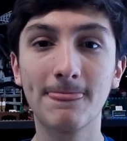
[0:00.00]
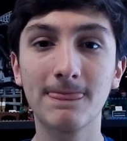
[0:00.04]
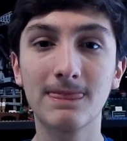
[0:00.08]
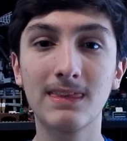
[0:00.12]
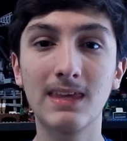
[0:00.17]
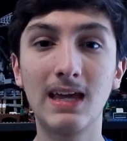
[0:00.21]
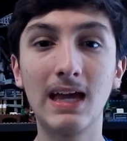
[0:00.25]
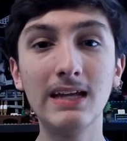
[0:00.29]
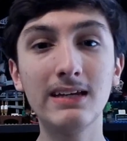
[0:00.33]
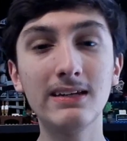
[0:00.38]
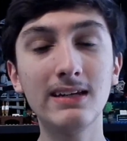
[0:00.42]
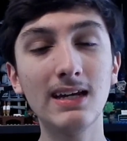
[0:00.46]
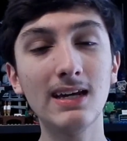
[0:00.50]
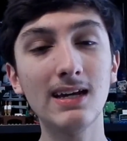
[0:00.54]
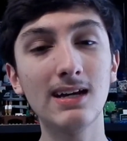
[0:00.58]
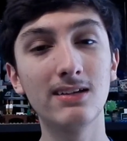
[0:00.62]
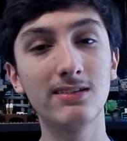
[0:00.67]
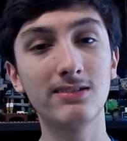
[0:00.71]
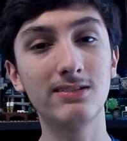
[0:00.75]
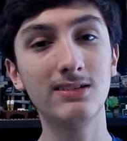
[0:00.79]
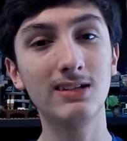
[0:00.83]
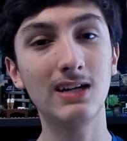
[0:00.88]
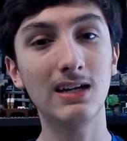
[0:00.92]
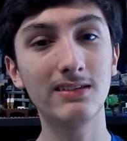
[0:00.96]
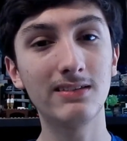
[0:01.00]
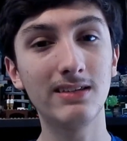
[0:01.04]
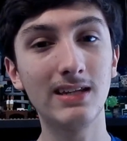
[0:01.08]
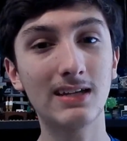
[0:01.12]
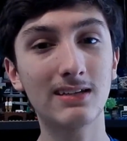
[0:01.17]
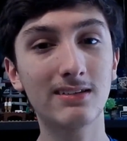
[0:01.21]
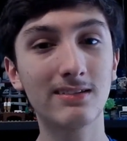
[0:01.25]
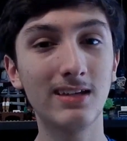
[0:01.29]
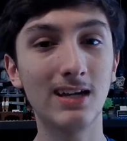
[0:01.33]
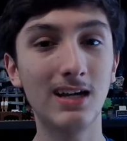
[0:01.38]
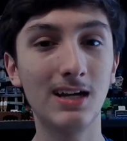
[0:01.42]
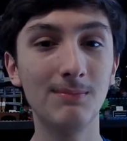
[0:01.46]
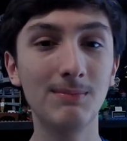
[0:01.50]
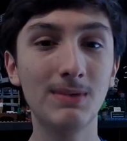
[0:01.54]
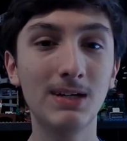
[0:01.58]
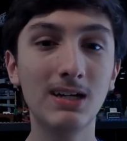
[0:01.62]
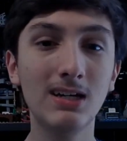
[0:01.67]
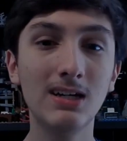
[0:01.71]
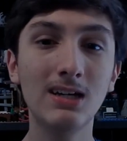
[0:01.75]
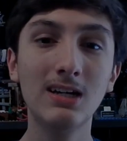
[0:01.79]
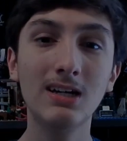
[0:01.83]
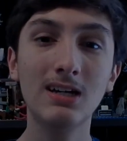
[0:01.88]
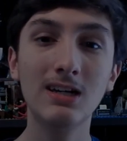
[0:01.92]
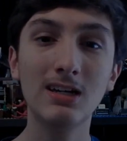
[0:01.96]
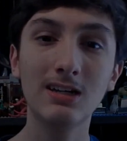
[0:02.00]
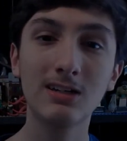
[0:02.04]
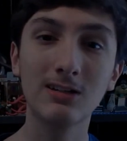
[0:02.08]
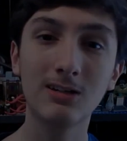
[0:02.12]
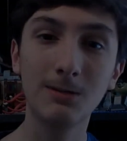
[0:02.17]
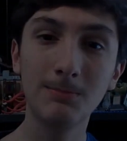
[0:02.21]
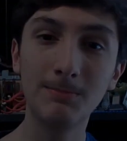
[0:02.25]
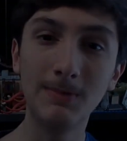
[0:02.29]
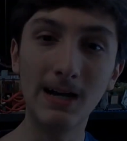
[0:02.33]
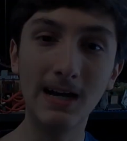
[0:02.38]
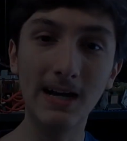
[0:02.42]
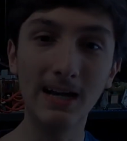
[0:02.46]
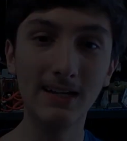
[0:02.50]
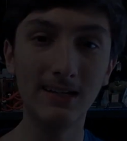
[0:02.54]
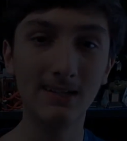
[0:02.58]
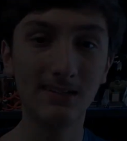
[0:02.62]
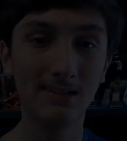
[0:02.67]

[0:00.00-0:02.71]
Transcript: And yeah, I'll see you guys next time. Goodbye.